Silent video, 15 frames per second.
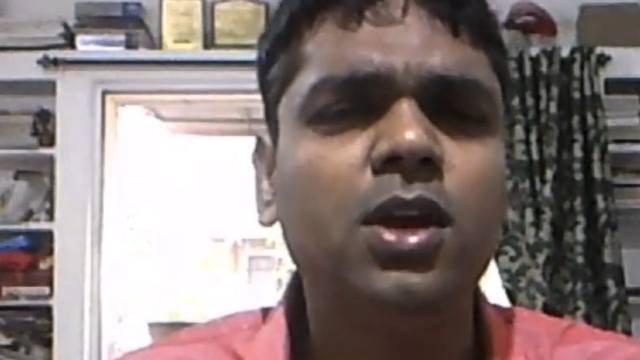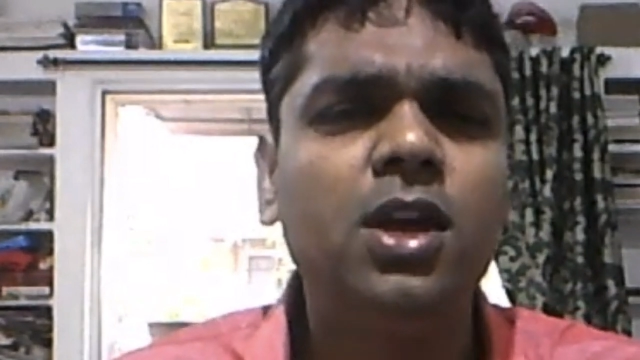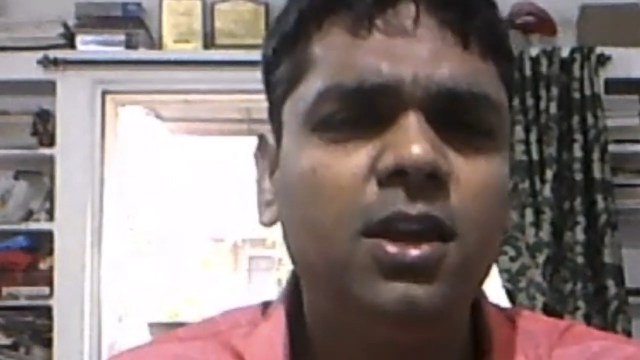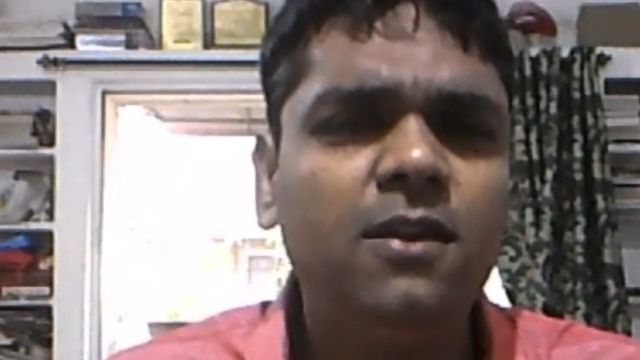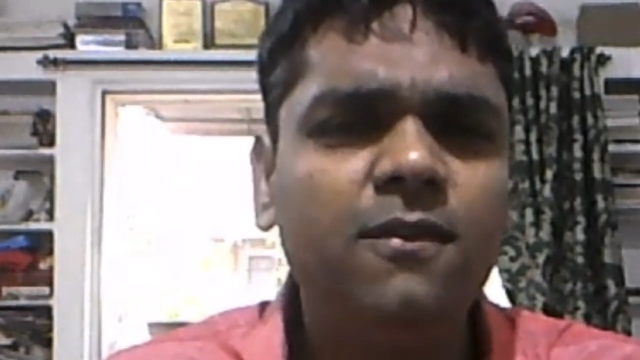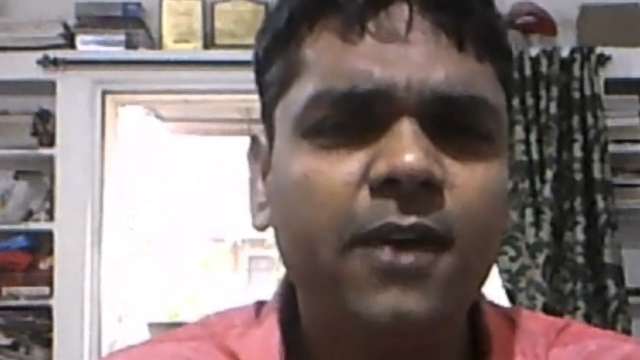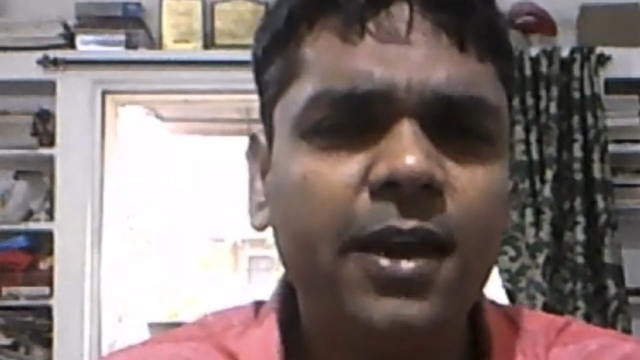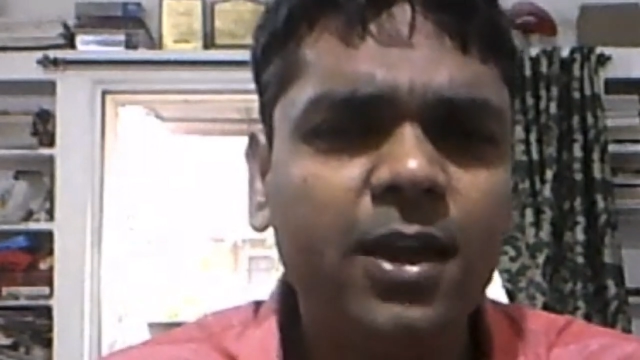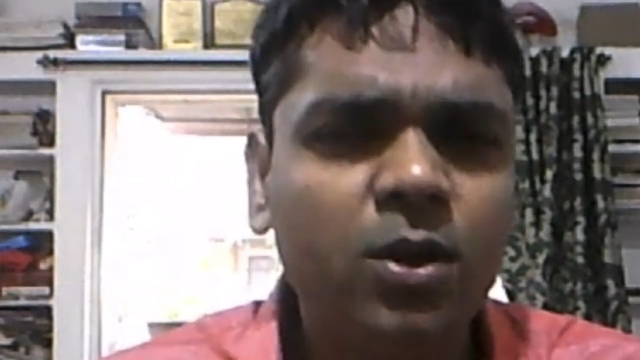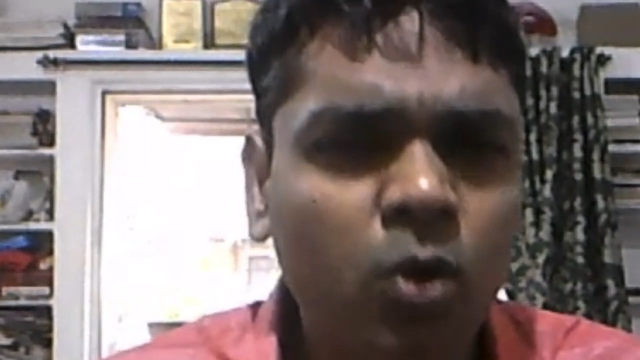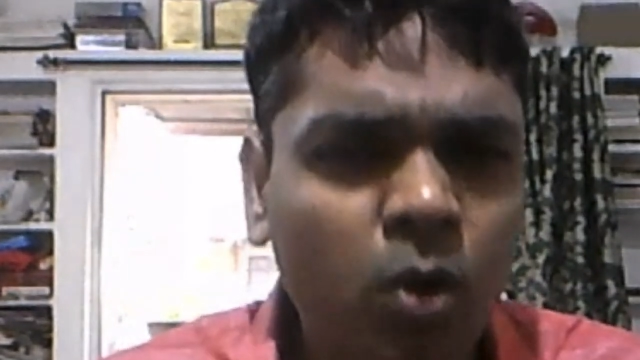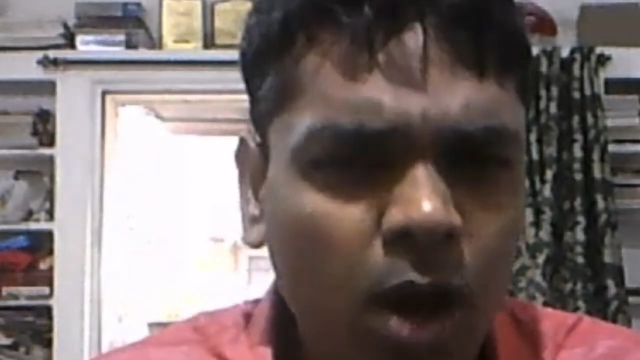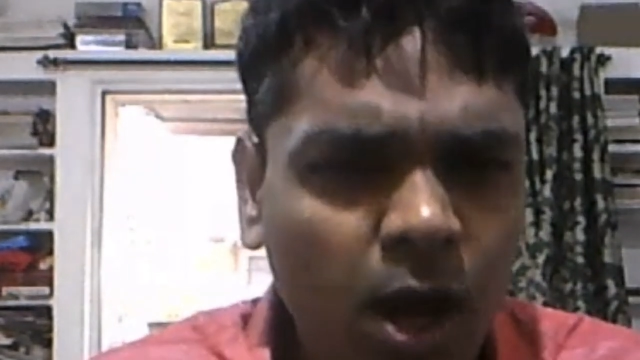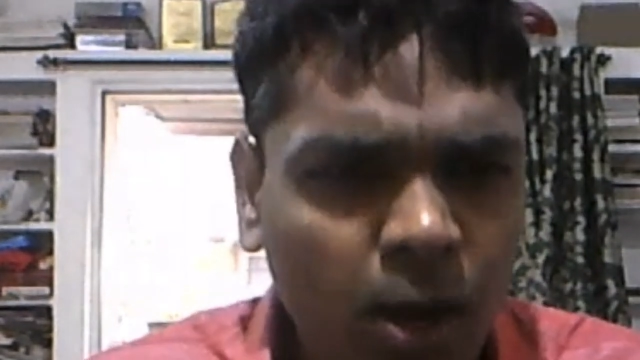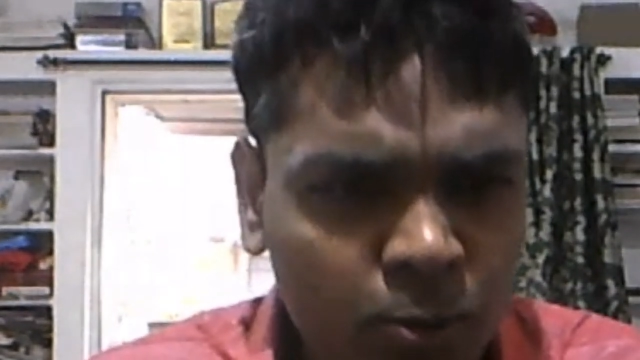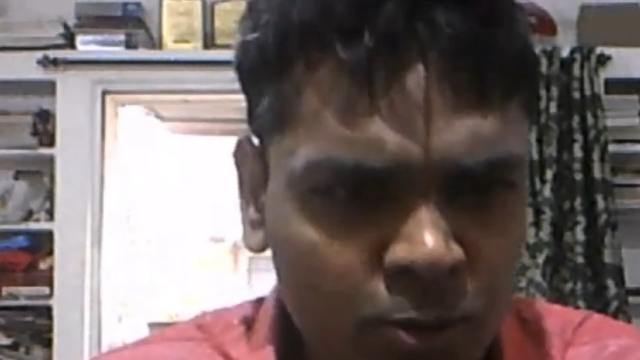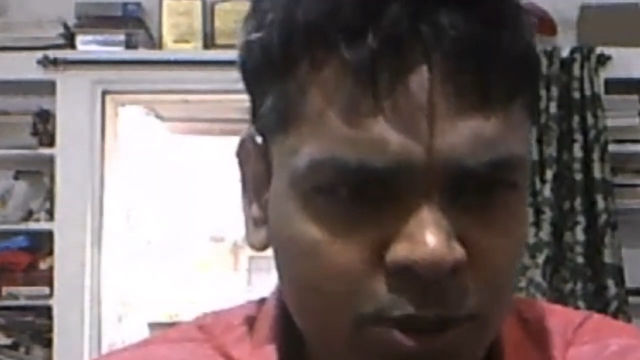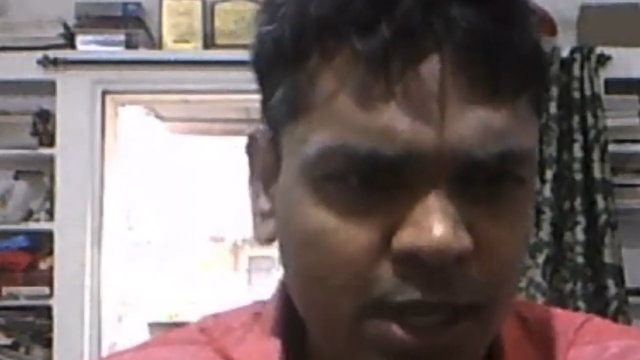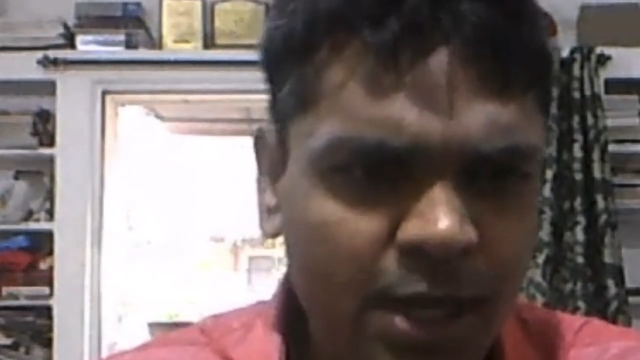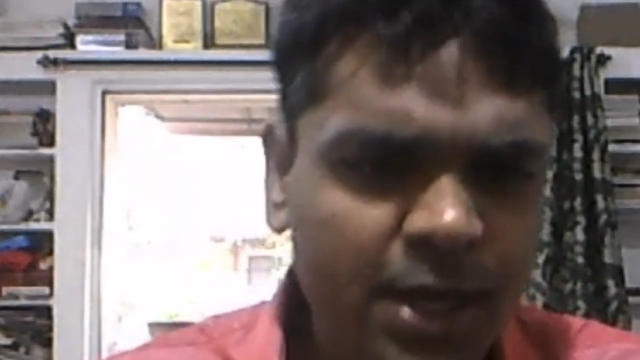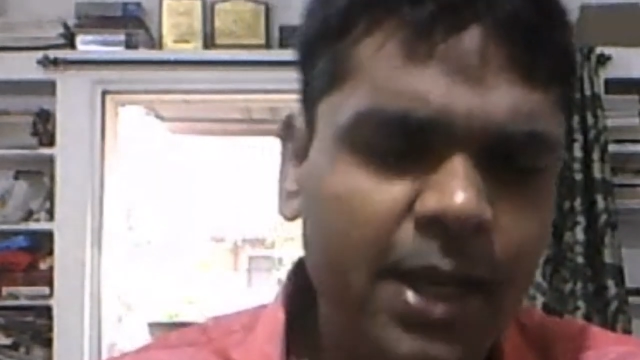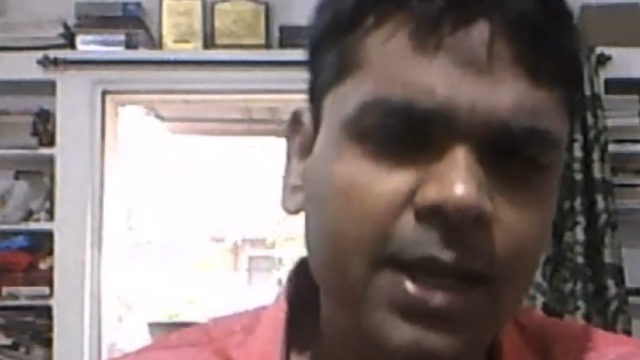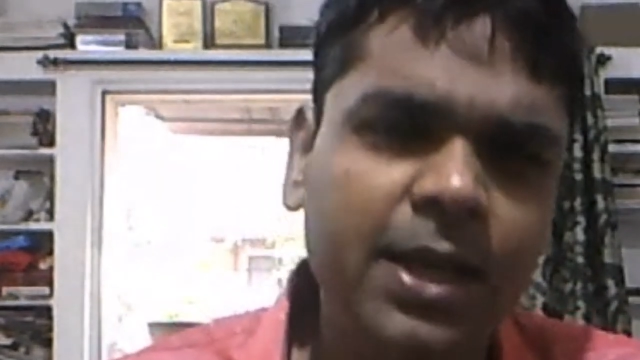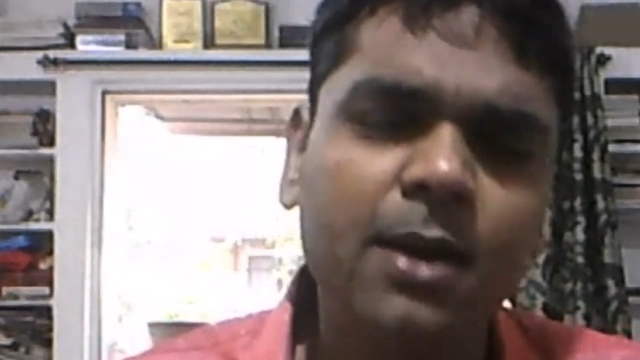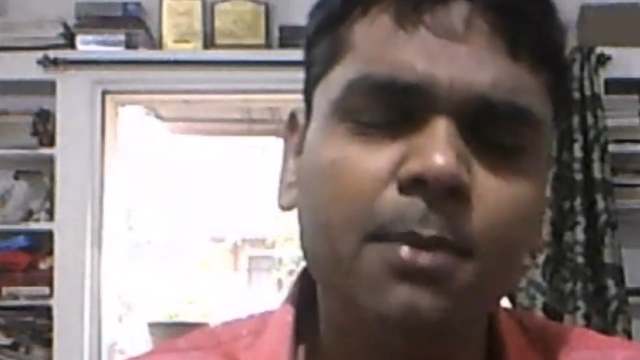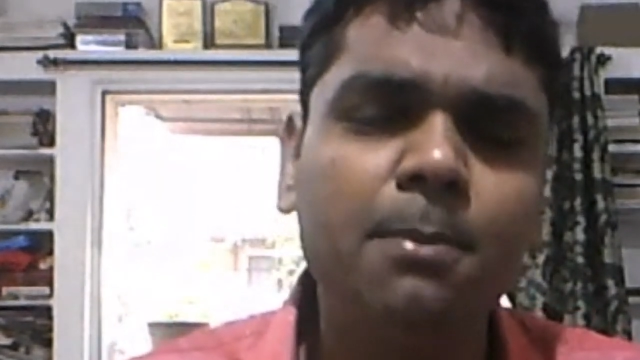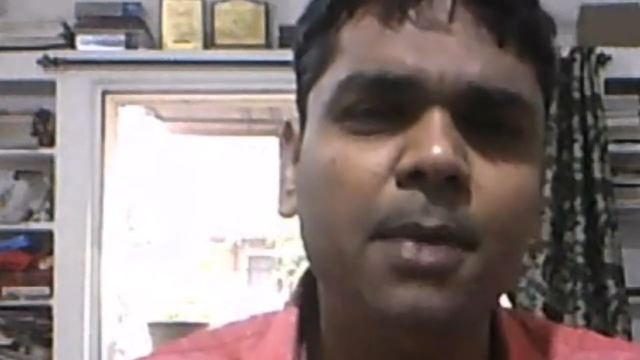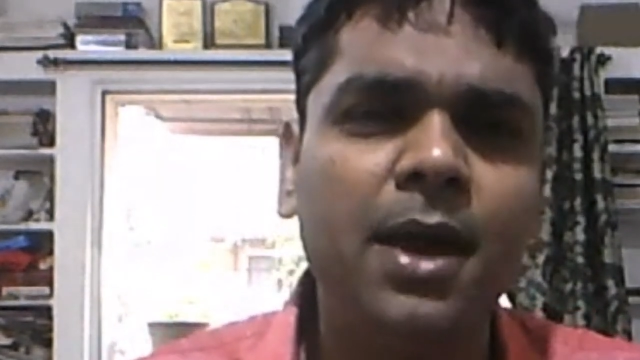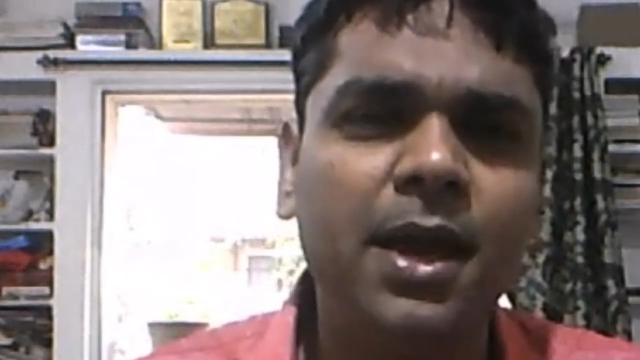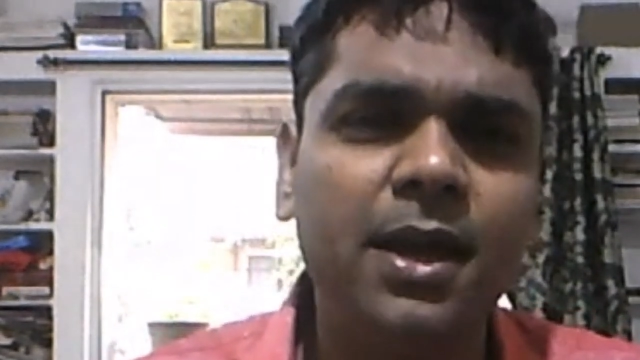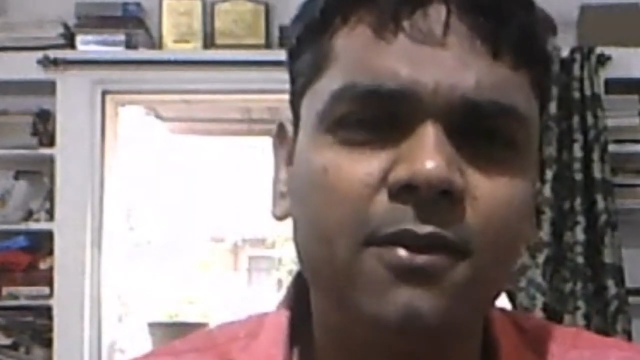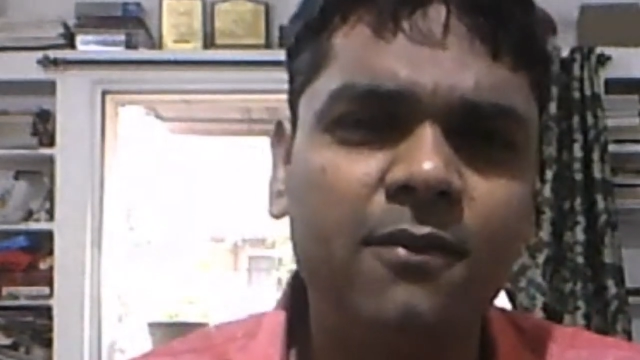If I go out and I come back,